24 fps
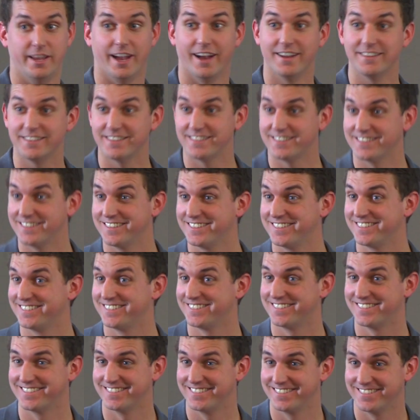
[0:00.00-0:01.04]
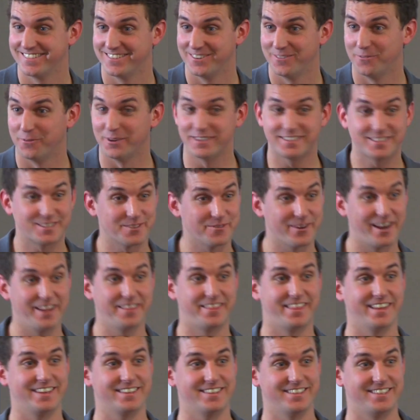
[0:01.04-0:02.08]
Yes? What's the
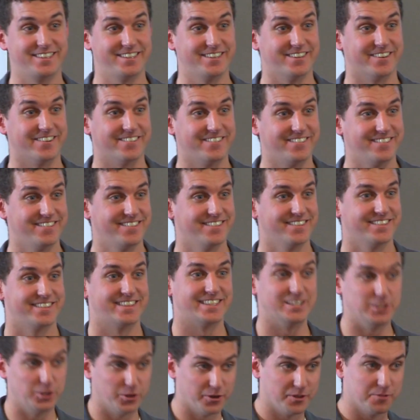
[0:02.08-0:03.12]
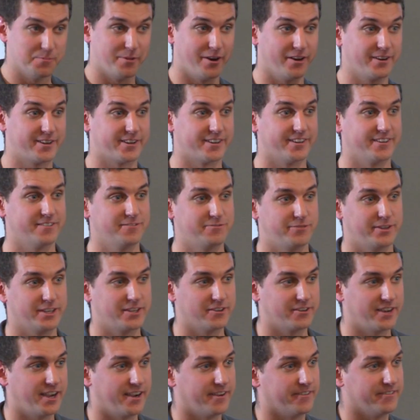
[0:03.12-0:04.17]
right thing to do? You're the marketer,
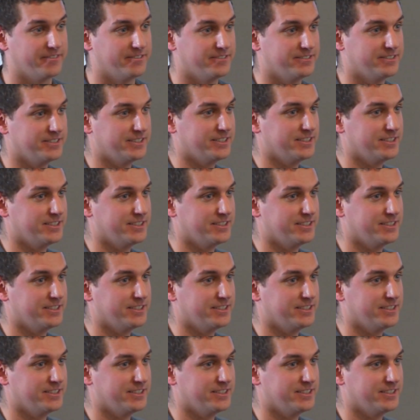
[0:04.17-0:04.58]
figure it out.